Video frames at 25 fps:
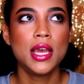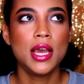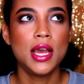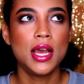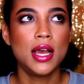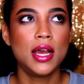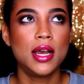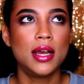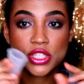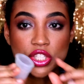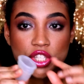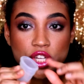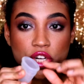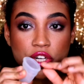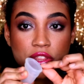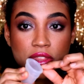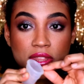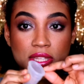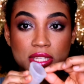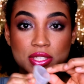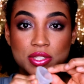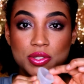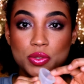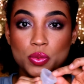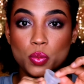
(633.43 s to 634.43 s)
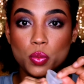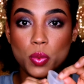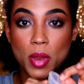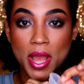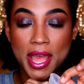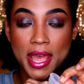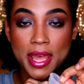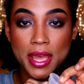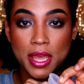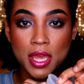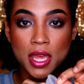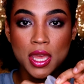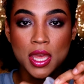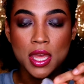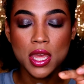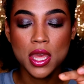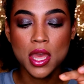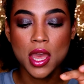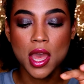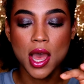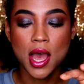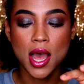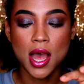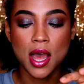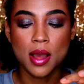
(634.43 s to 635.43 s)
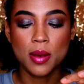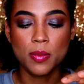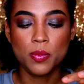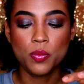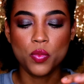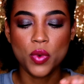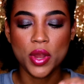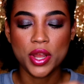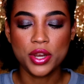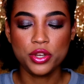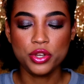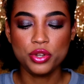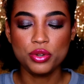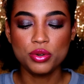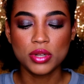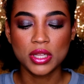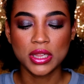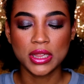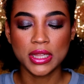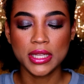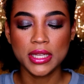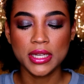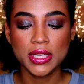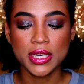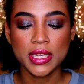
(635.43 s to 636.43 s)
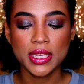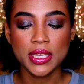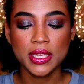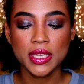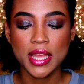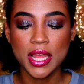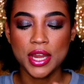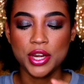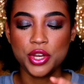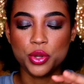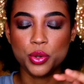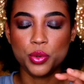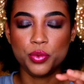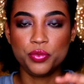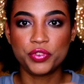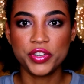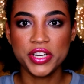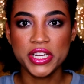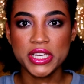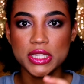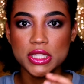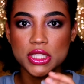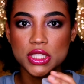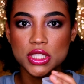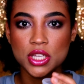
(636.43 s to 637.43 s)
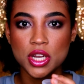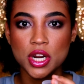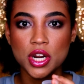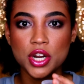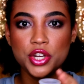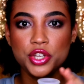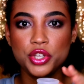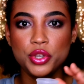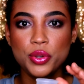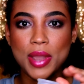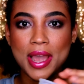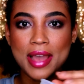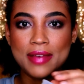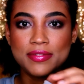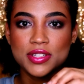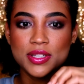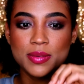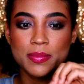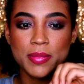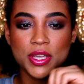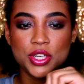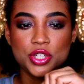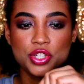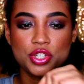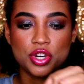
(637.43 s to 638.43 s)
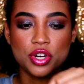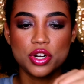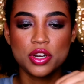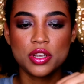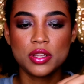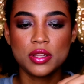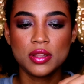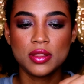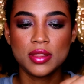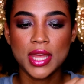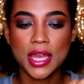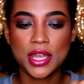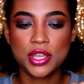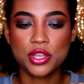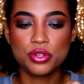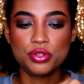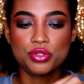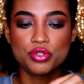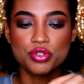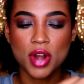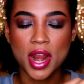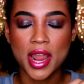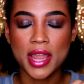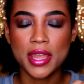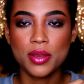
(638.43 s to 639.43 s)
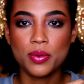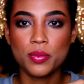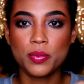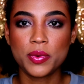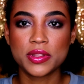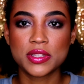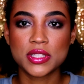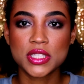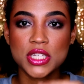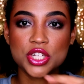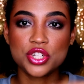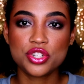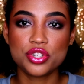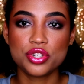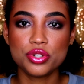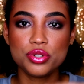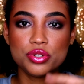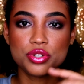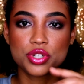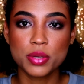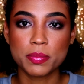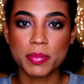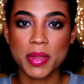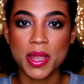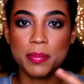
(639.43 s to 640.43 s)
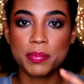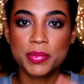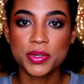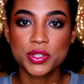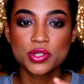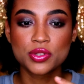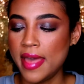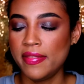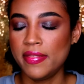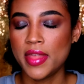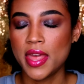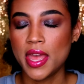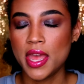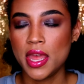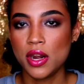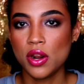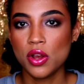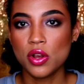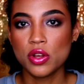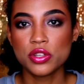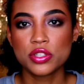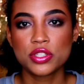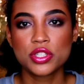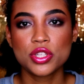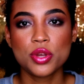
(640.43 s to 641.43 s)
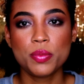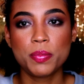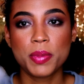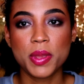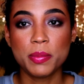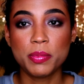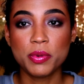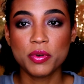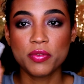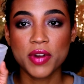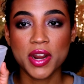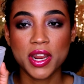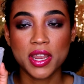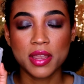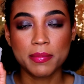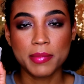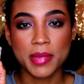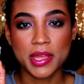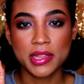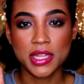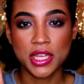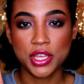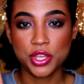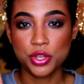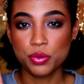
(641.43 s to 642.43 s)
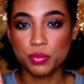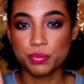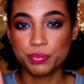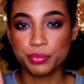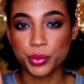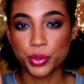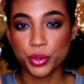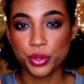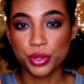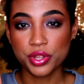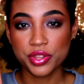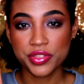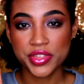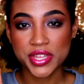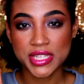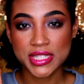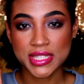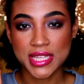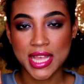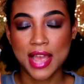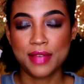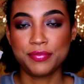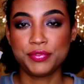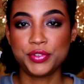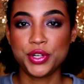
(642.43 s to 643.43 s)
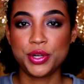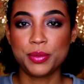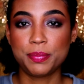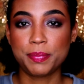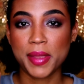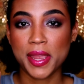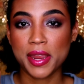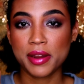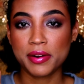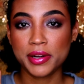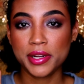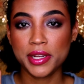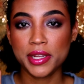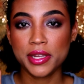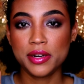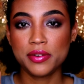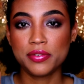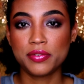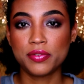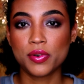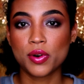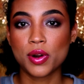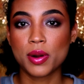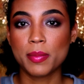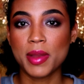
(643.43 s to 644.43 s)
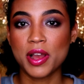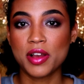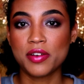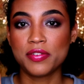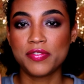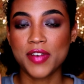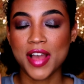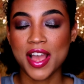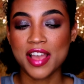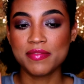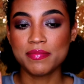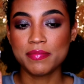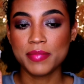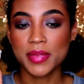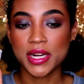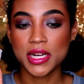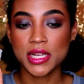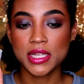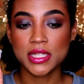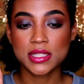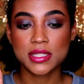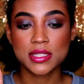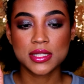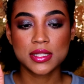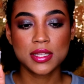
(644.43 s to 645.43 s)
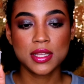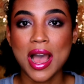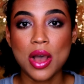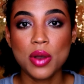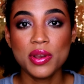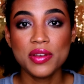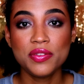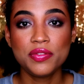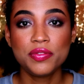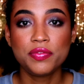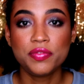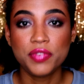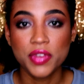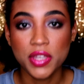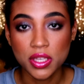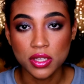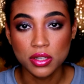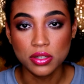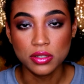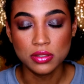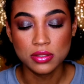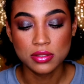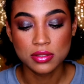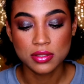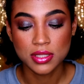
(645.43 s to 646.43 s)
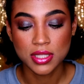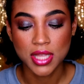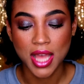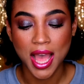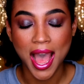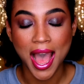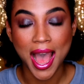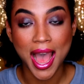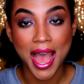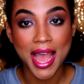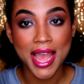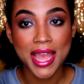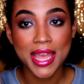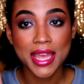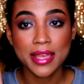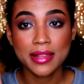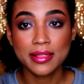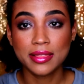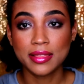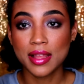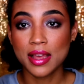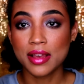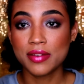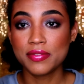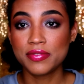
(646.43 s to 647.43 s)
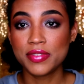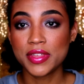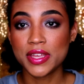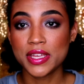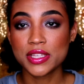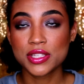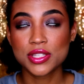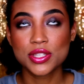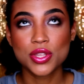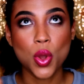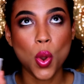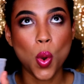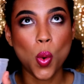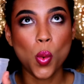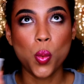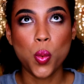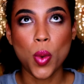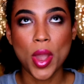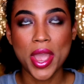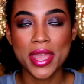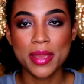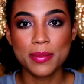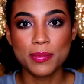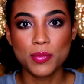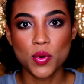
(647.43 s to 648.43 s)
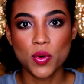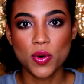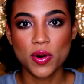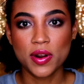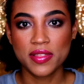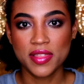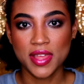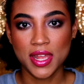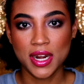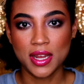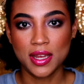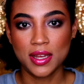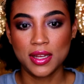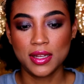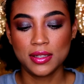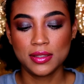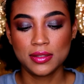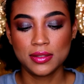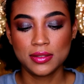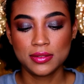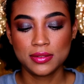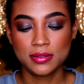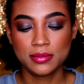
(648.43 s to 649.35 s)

Insert this wet. When you clean it and you reinsert, you have to make sure that you dry it with tissues or paper. And then also people recommend that you boil this after your period for about 5 minutes. How it feels, I love this way more than a